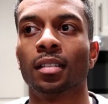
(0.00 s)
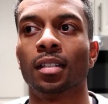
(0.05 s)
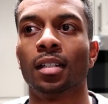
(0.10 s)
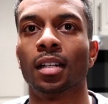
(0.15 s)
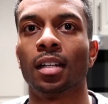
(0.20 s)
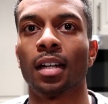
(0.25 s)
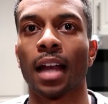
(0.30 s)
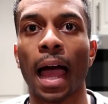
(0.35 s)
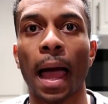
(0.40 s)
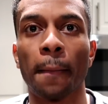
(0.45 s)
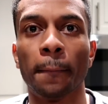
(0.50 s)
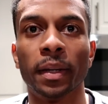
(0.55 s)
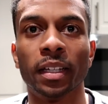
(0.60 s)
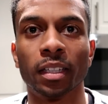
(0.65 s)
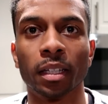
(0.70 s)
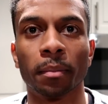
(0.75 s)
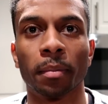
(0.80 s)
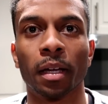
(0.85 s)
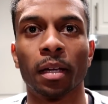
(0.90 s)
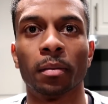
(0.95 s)
not
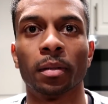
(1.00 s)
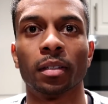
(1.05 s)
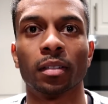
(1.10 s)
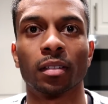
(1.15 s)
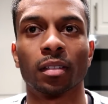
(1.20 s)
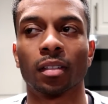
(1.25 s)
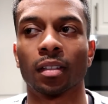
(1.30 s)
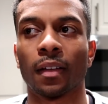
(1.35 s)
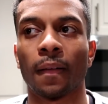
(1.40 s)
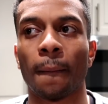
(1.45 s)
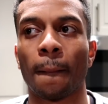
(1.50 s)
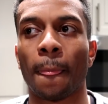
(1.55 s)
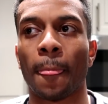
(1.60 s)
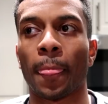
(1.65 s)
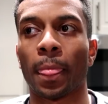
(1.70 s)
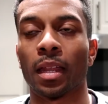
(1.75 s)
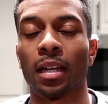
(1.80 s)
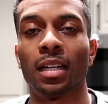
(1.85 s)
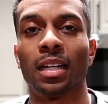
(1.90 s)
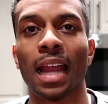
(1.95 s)
missing payments,
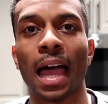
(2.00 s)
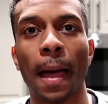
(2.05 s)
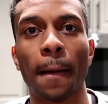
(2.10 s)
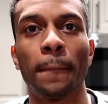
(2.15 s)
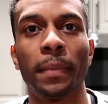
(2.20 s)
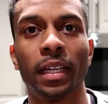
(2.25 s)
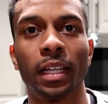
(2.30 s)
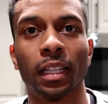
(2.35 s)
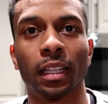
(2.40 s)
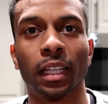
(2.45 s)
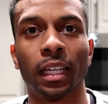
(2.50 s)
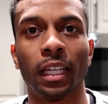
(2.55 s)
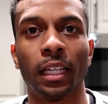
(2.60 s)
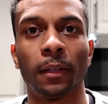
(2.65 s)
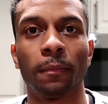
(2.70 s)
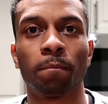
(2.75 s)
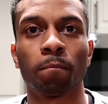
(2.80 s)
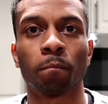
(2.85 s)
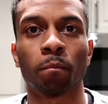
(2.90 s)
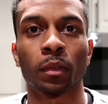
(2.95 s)
not being
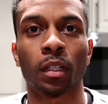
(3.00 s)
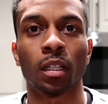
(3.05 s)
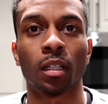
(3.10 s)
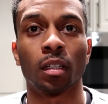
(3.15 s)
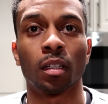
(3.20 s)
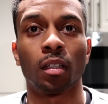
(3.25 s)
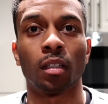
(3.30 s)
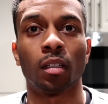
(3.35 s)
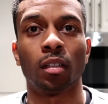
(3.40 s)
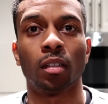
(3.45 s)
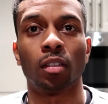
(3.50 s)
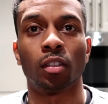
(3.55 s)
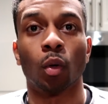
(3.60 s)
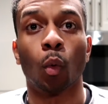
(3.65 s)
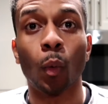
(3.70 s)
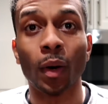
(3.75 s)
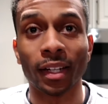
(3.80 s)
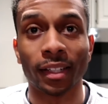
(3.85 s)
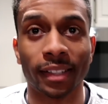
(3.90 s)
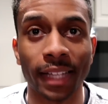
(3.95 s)
late. So
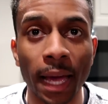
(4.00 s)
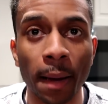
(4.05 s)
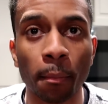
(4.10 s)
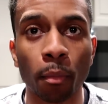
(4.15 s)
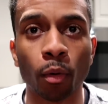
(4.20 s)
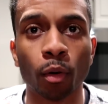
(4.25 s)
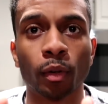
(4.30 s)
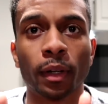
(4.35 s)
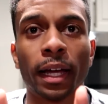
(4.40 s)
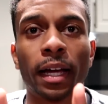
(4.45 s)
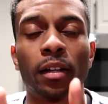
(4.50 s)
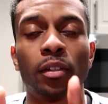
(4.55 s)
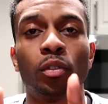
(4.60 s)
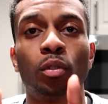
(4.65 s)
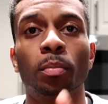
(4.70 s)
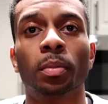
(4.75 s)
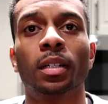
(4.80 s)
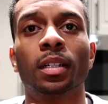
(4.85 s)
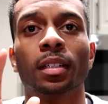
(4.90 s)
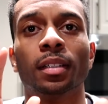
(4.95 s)
what does that boil down
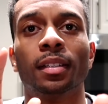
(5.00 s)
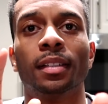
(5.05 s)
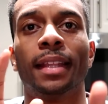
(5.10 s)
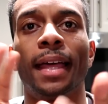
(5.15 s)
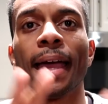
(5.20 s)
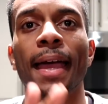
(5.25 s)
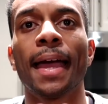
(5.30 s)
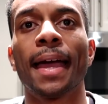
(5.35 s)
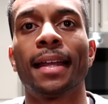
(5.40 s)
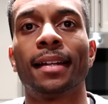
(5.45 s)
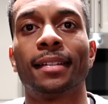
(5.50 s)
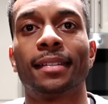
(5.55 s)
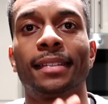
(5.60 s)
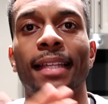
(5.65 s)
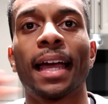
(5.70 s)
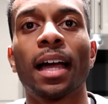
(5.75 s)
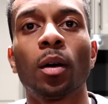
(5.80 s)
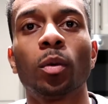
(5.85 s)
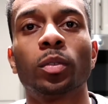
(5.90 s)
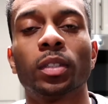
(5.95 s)
to? Because that
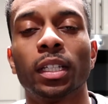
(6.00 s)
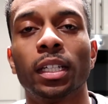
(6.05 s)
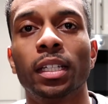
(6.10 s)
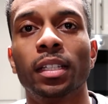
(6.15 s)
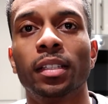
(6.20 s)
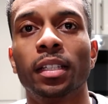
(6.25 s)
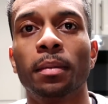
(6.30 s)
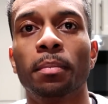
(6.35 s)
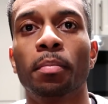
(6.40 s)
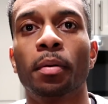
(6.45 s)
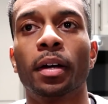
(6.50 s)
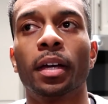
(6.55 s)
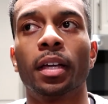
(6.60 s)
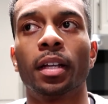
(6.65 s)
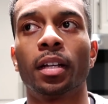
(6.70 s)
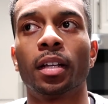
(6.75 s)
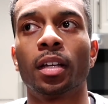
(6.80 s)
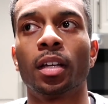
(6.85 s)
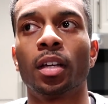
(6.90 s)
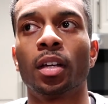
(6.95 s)
sounds easy,
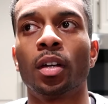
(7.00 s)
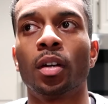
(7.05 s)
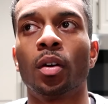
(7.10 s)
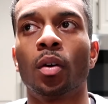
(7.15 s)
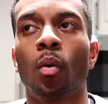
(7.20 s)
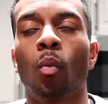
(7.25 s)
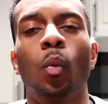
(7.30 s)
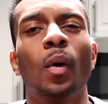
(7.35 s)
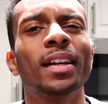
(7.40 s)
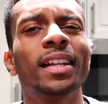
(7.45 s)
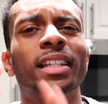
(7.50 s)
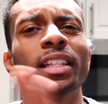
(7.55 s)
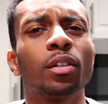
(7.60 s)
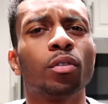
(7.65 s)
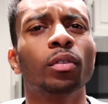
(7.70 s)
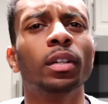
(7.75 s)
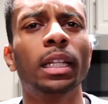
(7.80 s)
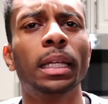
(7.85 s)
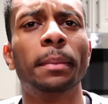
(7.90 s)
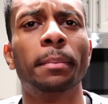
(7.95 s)
but what does it
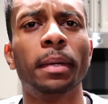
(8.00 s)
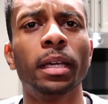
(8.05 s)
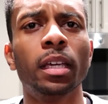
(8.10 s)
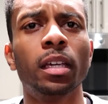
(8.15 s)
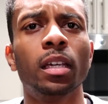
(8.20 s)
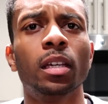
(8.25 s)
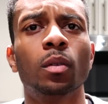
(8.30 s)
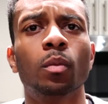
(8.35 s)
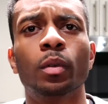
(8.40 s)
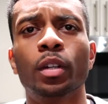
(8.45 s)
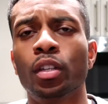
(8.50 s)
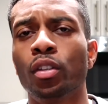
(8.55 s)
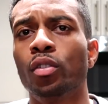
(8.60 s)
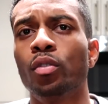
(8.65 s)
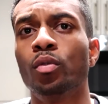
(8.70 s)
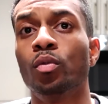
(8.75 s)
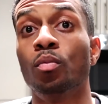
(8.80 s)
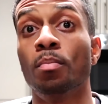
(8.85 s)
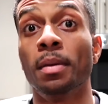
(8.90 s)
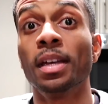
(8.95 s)
really mean when
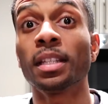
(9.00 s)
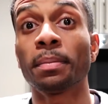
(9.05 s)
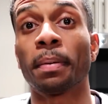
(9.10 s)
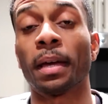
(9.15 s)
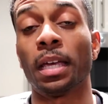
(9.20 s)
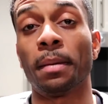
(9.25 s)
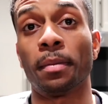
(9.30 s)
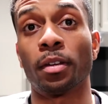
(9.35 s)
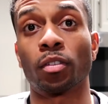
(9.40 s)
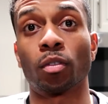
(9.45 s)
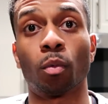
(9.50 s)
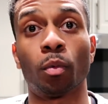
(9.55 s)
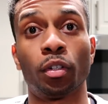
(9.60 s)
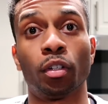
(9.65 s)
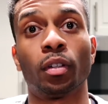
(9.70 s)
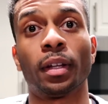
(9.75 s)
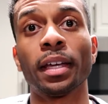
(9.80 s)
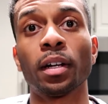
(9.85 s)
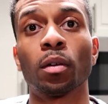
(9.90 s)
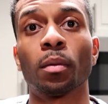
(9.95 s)
you miss payments or when
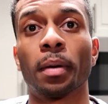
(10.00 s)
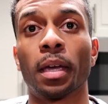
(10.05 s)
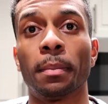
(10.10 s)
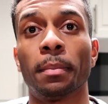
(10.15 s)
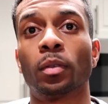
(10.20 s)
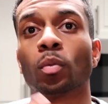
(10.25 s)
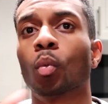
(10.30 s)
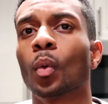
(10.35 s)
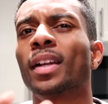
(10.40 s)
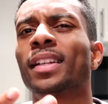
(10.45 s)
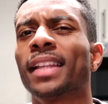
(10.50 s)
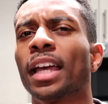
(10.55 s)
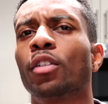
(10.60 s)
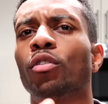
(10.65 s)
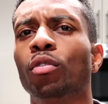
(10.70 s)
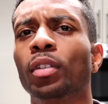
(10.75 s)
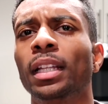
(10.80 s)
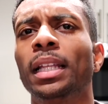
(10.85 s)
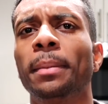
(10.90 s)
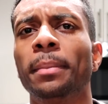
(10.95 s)
you're late on payments? What does that
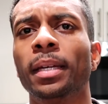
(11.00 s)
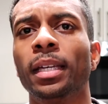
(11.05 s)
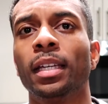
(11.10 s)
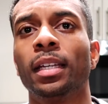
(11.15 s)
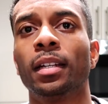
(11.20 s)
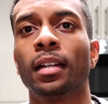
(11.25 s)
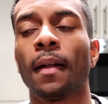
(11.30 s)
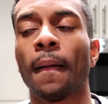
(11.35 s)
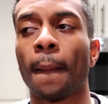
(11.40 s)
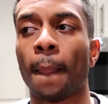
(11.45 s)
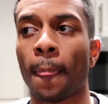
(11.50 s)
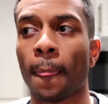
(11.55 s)
really mean?